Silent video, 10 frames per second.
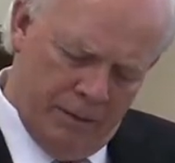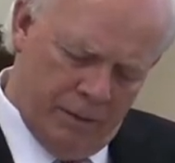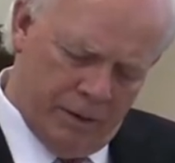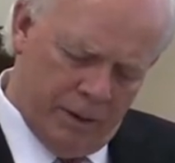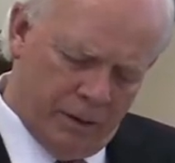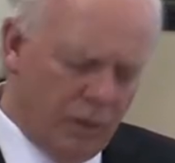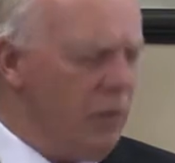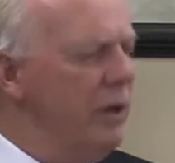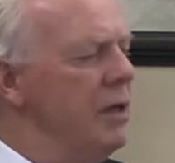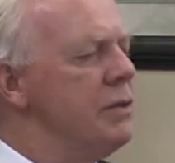with our
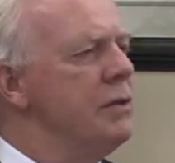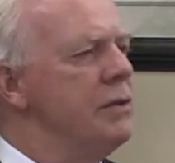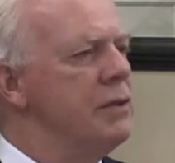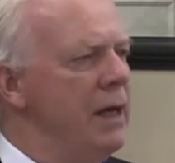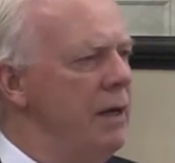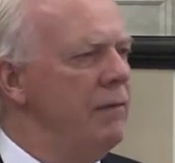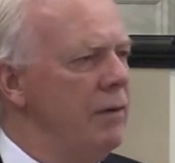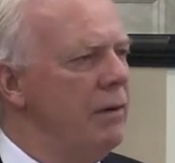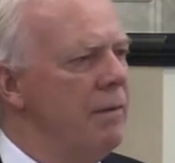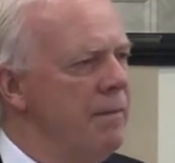glorious
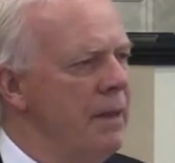Savior,